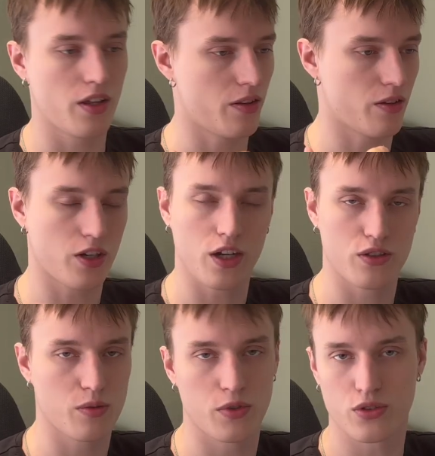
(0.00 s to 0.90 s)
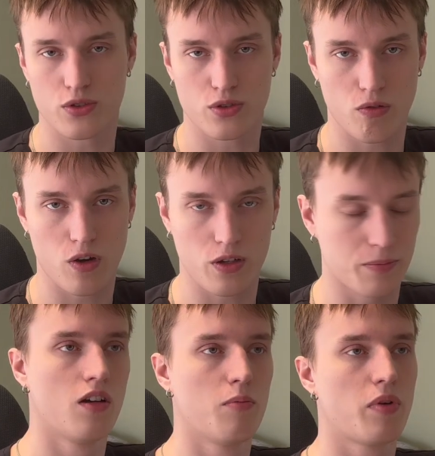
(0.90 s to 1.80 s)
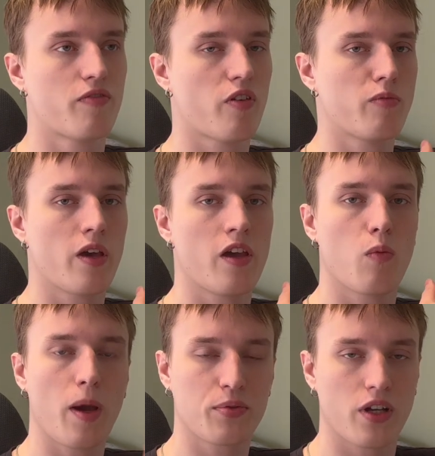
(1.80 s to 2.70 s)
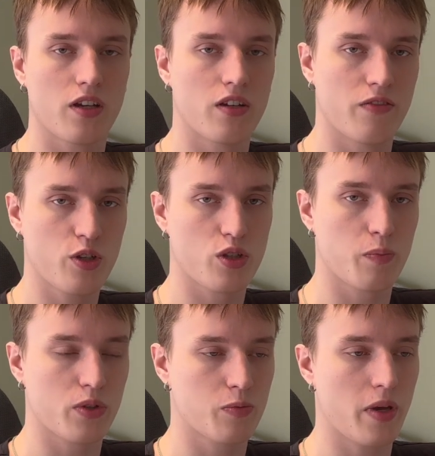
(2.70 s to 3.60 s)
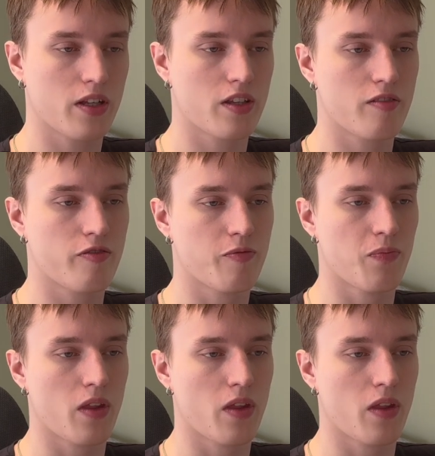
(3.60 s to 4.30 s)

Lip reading: their customers, and so on. But from a website conversion perspective,